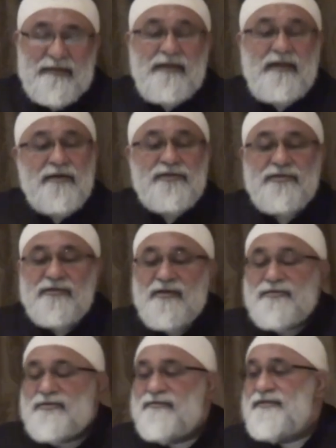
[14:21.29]
he also
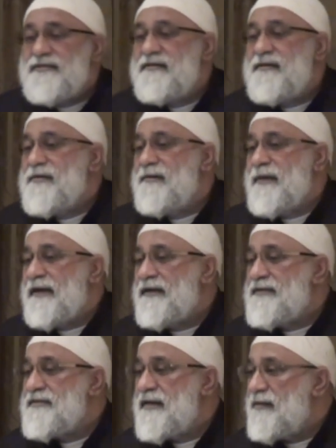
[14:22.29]
comes to visit Imam
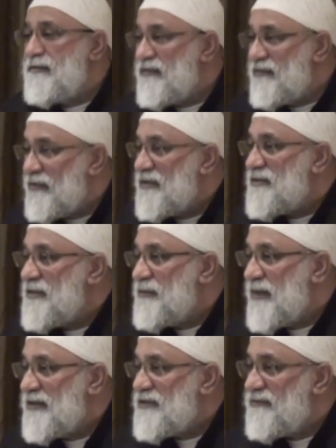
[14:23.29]
alayhi salam before his
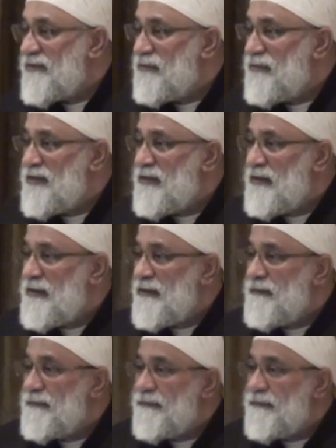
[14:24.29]
departure from Medina.